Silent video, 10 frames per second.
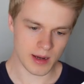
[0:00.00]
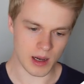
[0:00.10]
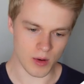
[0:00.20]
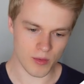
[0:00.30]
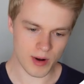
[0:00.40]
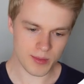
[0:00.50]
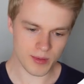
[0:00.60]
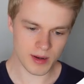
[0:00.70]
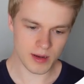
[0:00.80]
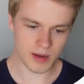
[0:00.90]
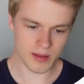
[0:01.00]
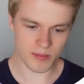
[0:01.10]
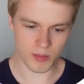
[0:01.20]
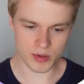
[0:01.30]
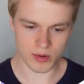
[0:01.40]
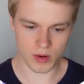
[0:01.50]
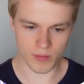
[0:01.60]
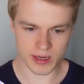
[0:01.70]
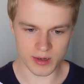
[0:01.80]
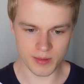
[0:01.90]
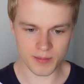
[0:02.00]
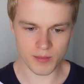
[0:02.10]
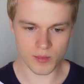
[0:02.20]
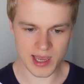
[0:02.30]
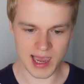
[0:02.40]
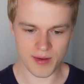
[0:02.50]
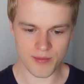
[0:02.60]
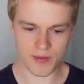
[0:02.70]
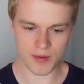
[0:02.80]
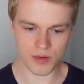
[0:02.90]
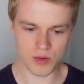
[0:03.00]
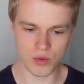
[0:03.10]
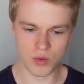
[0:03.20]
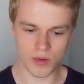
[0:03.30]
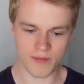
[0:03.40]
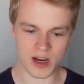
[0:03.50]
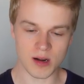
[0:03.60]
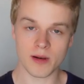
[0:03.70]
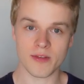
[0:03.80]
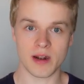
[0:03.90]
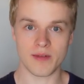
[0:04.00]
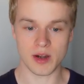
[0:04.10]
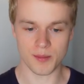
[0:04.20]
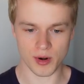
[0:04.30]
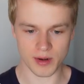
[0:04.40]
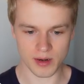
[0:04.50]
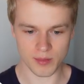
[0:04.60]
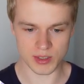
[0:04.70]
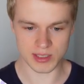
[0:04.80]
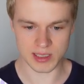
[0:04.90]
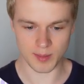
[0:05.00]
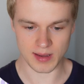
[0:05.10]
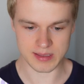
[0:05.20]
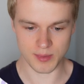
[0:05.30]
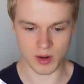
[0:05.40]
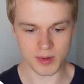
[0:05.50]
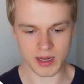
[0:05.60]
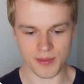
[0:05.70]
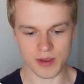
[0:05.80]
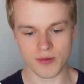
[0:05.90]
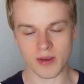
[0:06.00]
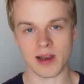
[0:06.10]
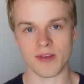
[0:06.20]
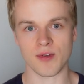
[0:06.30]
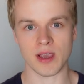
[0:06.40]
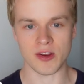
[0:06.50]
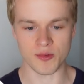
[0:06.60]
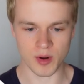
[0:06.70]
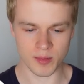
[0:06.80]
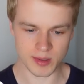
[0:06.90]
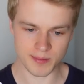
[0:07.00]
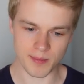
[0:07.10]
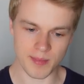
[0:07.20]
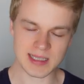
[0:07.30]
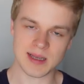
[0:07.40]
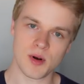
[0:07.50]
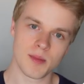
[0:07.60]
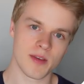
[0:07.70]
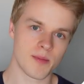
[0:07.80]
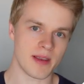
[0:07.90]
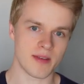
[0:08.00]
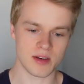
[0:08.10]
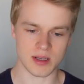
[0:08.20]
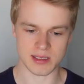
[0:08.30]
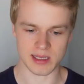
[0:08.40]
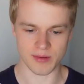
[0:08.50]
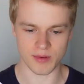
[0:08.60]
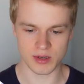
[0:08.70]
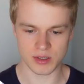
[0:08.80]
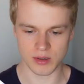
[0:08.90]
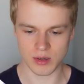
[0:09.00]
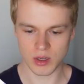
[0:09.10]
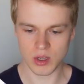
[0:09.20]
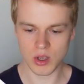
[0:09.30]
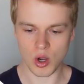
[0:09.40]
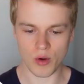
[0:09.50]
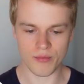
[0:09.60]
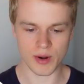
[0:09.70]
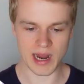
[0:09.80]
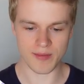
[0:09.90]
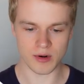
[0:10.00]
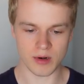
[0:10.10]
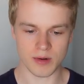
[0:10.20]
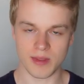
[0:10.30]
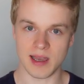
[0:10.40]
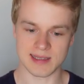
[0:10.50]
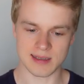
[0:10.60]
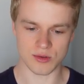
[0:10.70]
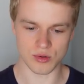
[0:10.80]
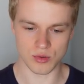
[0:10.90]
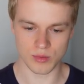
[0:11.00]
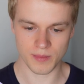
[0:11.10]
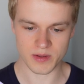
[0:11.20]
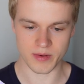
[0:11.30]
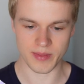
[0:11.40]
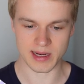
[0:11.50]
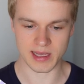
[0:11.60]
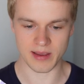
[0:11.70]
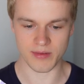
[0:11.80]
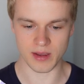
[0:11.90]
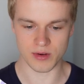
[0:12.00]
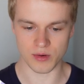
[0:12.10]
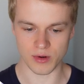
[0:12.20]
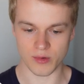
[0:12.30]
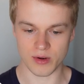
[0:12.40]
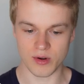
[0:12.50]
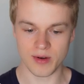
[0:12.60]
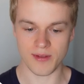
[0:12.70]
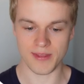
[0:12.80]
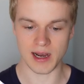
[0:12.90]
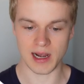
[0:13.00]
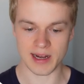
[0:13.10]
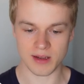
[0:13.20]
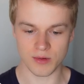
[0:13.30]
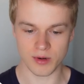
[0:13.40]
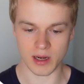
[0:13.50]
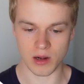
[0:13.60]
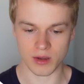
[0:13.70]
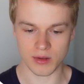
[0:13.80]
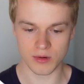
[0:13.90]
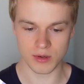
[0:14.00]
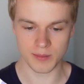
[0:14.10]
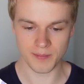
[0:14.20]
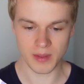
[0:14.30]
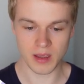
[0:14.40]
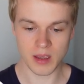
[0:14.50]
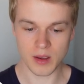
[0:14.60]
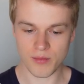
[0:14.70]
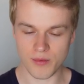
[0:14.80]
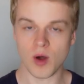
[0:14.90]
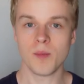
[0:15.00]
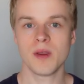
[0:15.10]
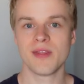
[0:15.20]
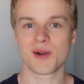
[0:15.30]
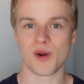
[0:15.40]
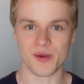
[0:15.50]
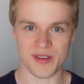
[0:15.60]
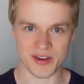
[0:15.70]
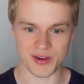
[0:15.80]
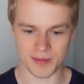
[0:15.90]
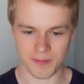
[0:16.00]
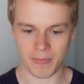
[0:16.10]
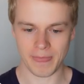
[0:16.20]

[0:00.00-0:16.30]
Now, right within this module over here, we have two variables that are very important, which is the master prompt and the user classification prompt. Master prompt is basically just a definition of whatever the assistant should do. So in that case, it should retrieve the latitude and longitude from the conversation.